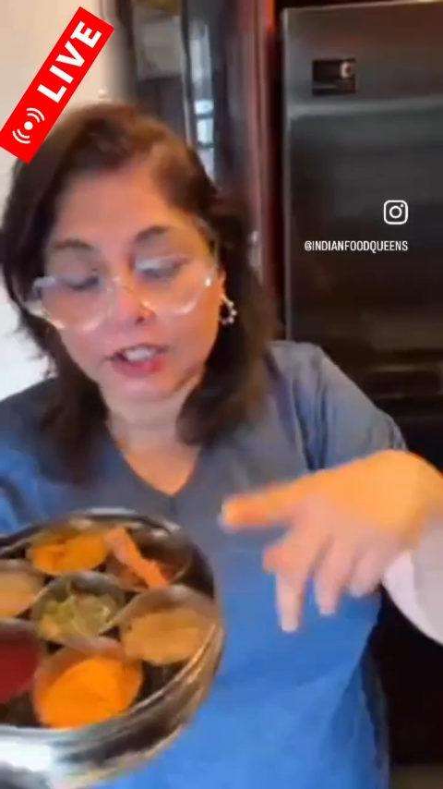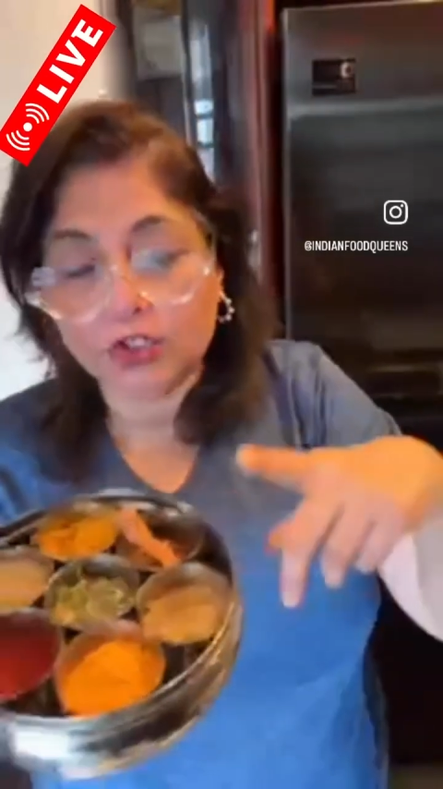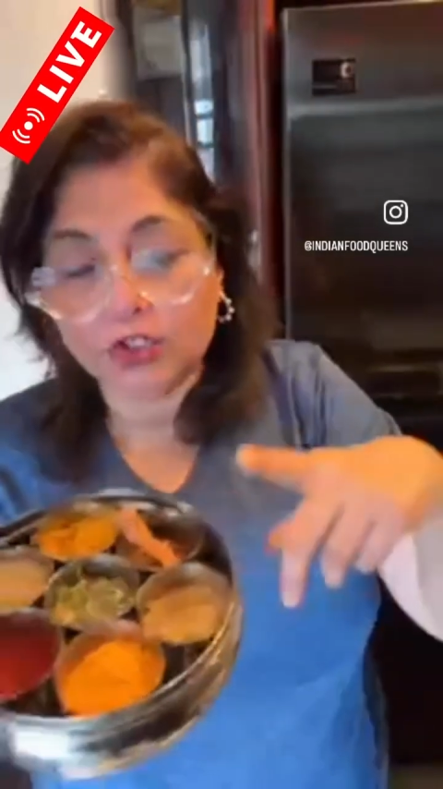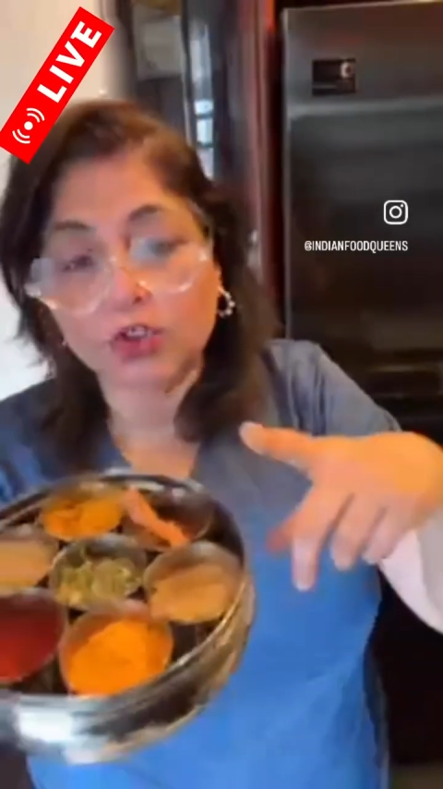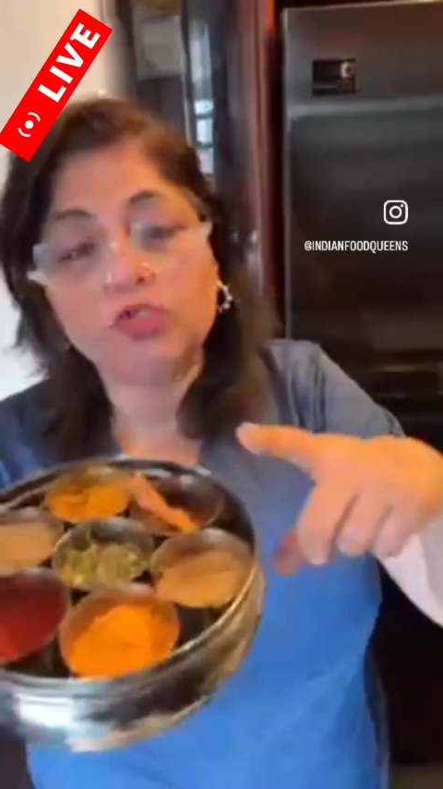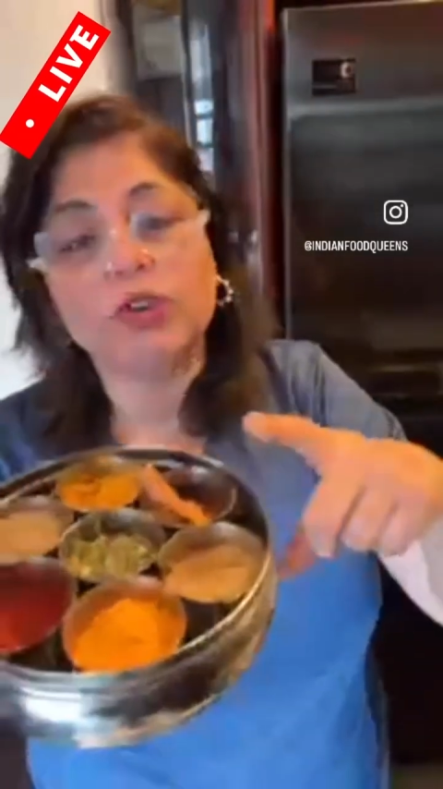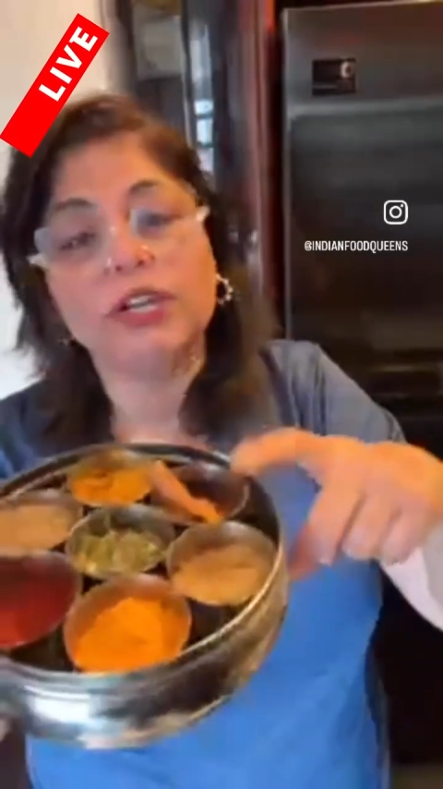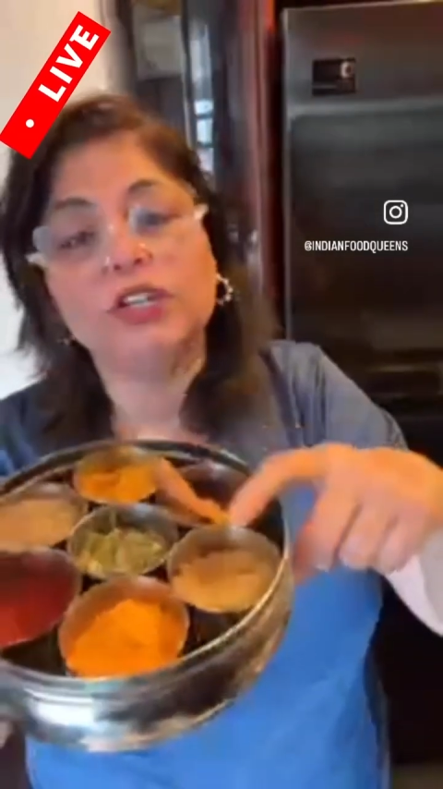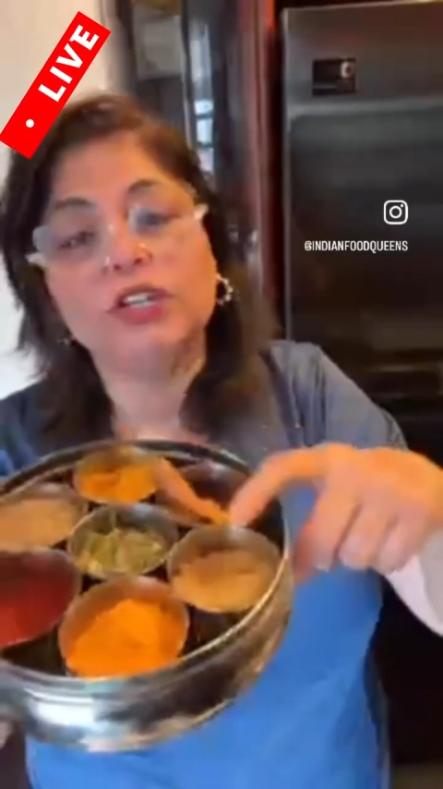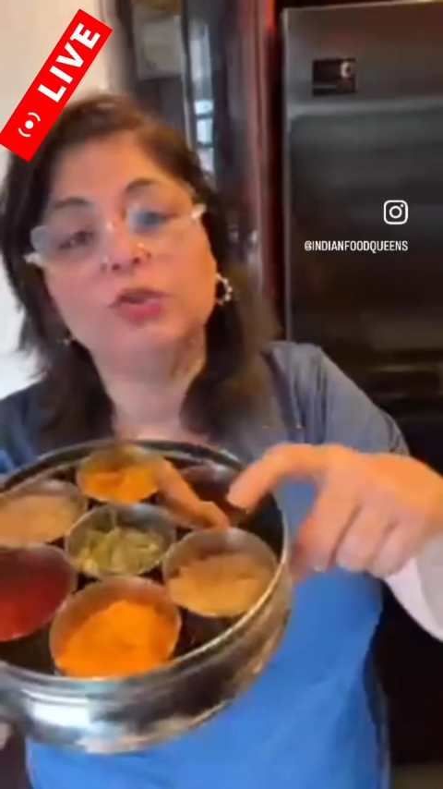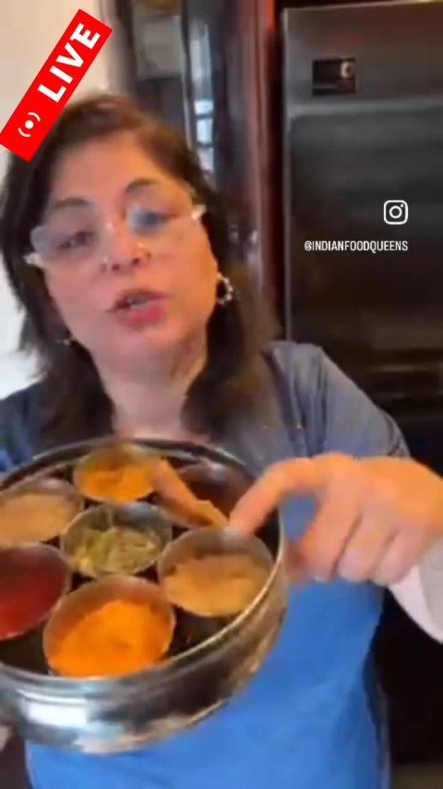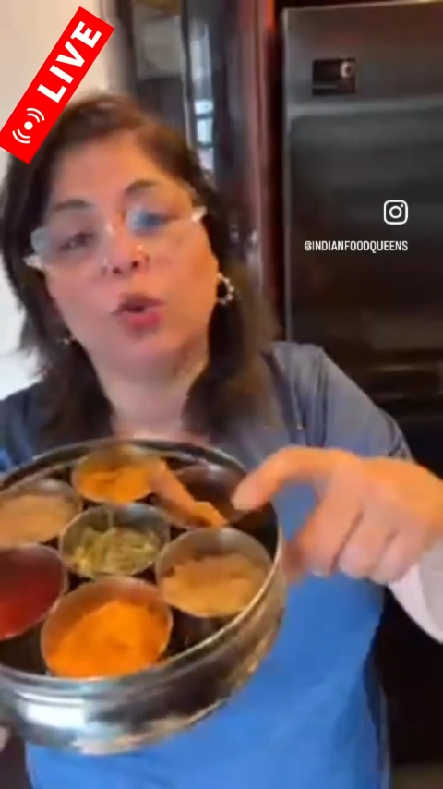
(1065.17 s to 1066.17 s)
Don't try to
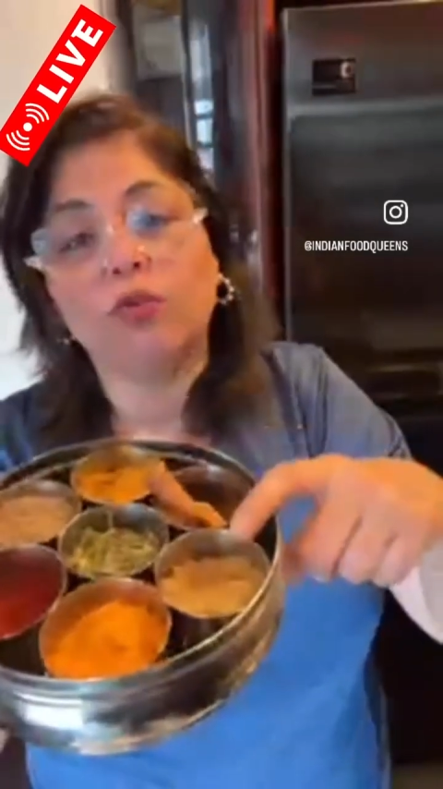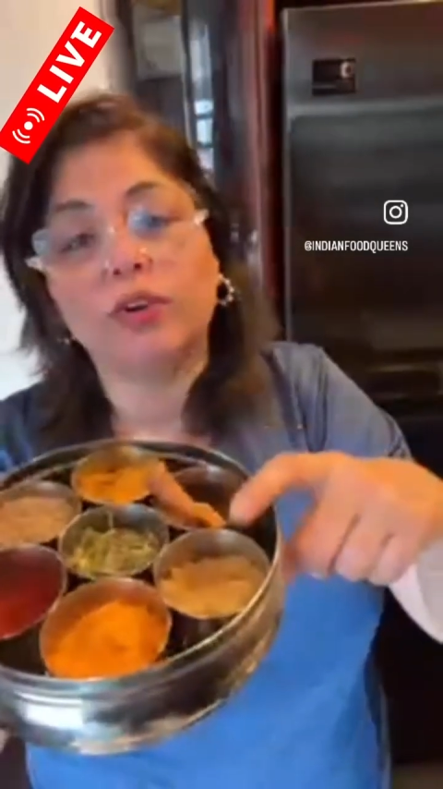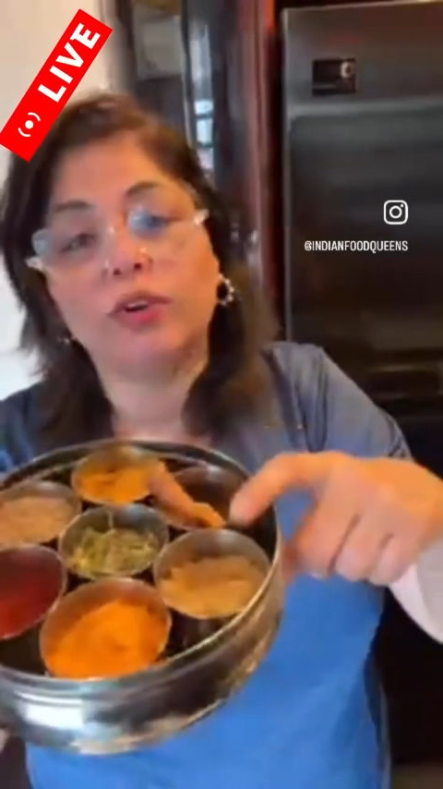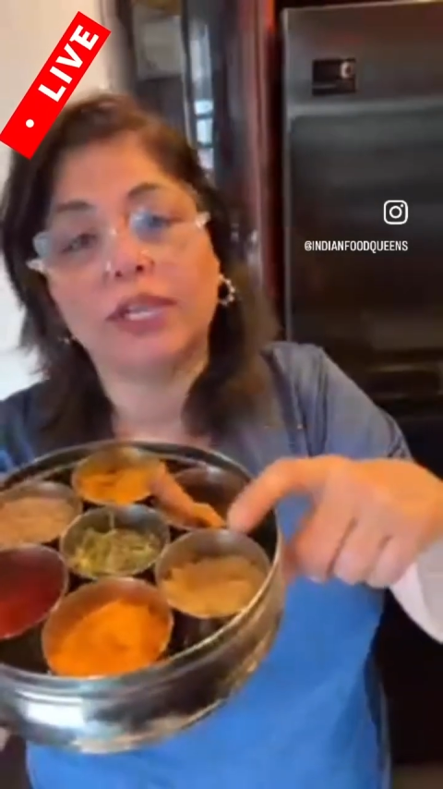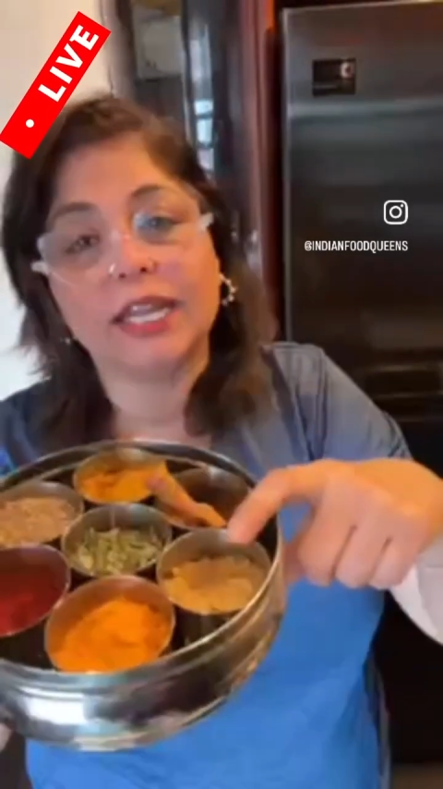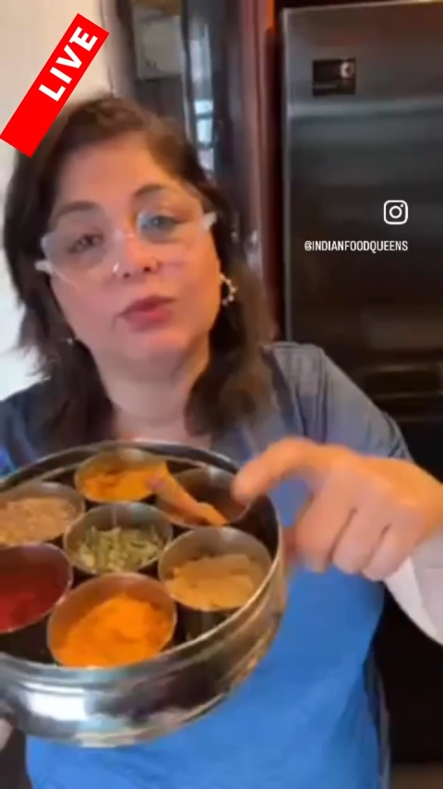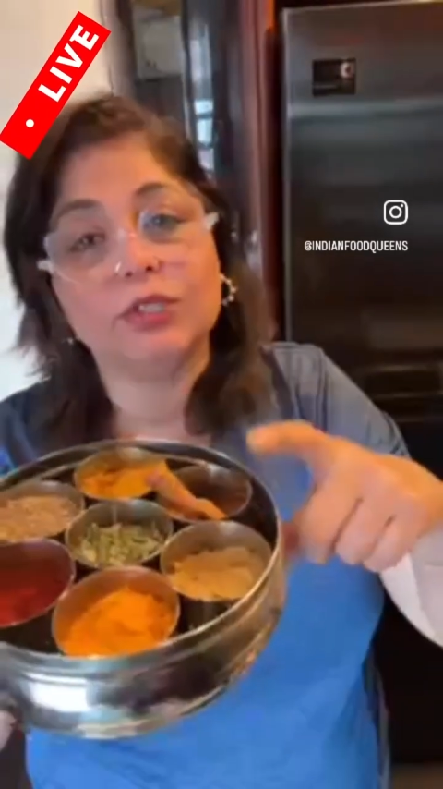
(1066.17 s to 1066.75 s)
do an overkill